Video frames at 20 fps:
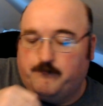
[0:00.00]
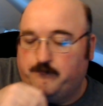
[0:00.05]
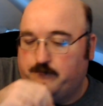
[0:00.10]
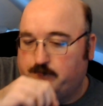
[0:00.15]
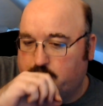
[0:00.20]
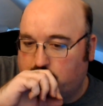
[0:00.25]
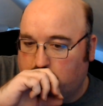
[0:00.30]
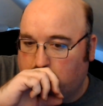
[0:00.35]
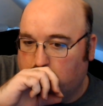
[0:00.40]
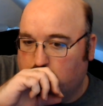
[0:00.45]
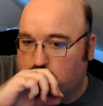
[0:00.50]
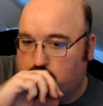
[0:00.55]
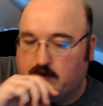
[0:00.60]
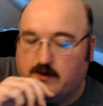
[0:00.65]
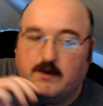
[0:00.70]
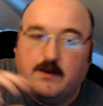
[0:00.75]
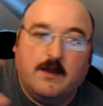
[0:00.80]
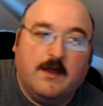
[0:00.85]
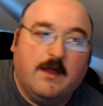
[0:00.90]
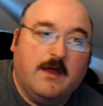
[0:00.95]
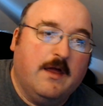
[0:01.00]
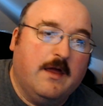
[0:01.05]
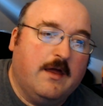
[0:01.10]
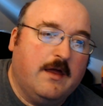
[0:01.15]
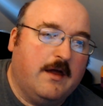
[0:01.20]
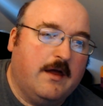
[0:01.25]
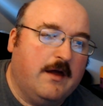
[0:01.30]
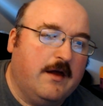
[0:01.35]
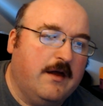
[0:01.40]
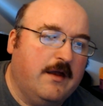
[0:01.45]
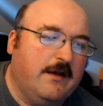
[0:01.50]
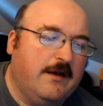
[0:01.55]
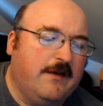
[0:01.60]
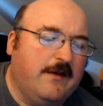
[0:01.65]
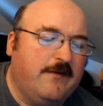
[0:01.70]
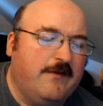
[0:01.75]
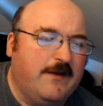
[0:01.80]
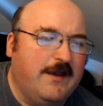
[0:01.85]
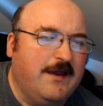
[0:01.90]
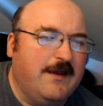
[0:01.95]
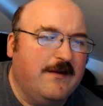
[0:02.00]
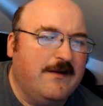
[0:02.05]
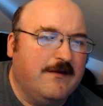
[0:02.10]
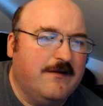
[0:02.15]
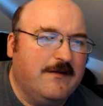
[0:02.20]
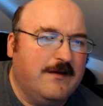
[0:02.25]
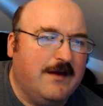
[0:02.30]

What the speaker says: Excuse me. And I think